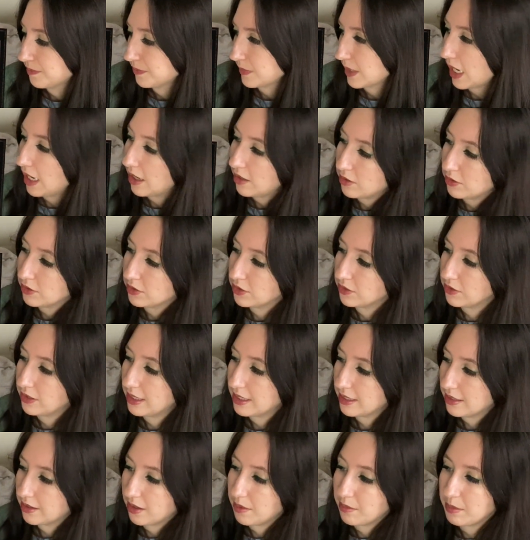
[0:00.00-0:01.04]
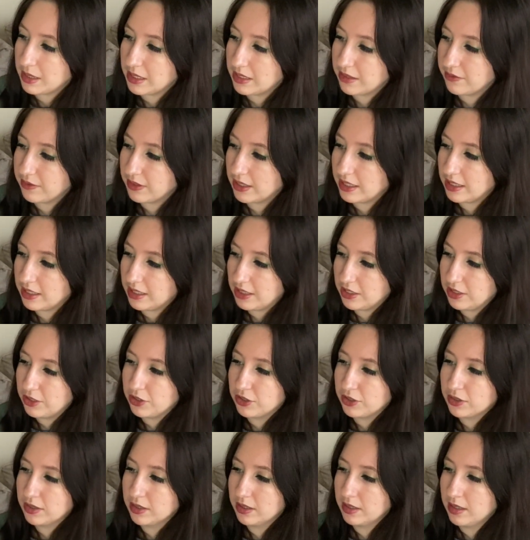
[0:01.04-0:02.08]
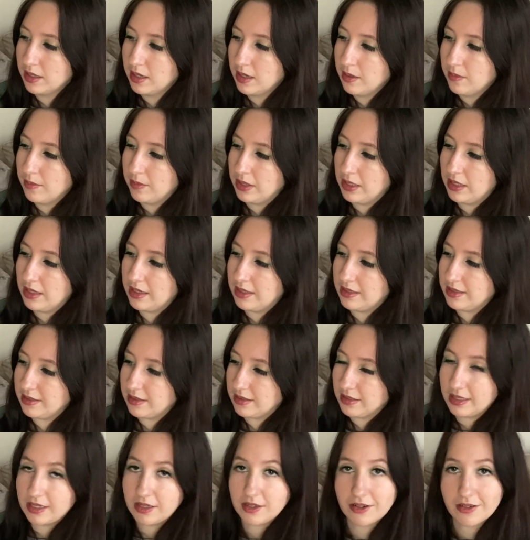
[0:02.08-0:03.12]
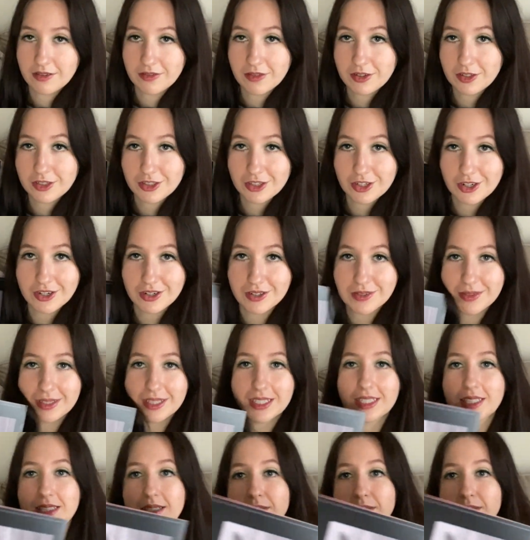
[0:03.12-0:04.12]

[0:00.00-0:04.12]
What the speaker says: I also like Coming of Age, but Isolator for sure is